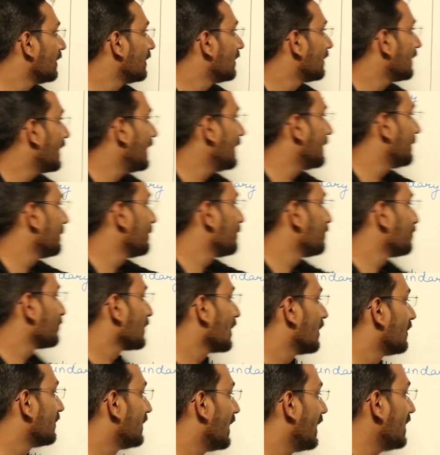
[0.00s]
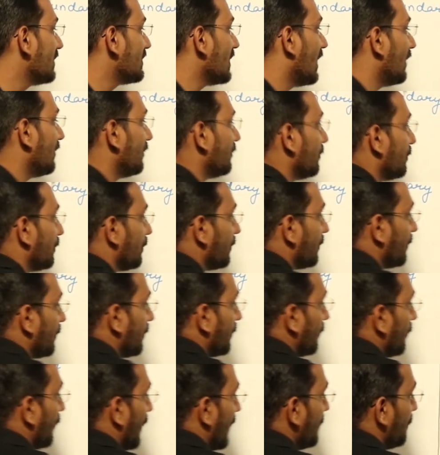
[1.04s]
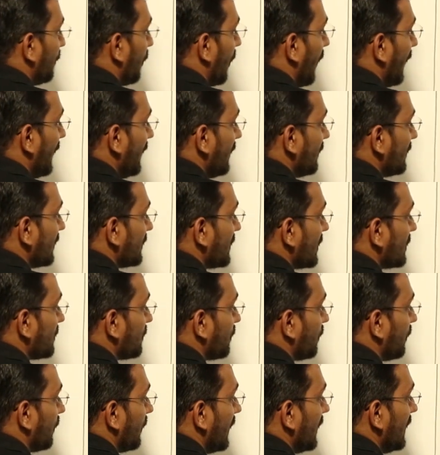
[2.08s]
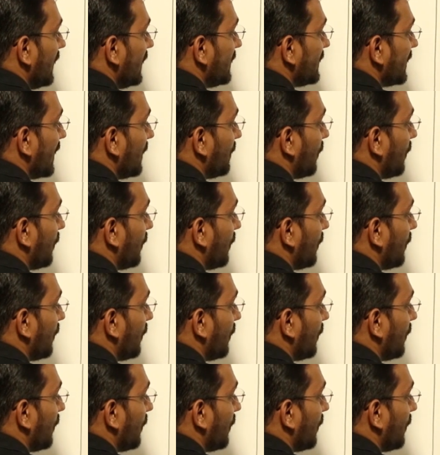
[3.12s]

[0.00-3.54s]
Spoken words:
Right. There is a one point, this is initial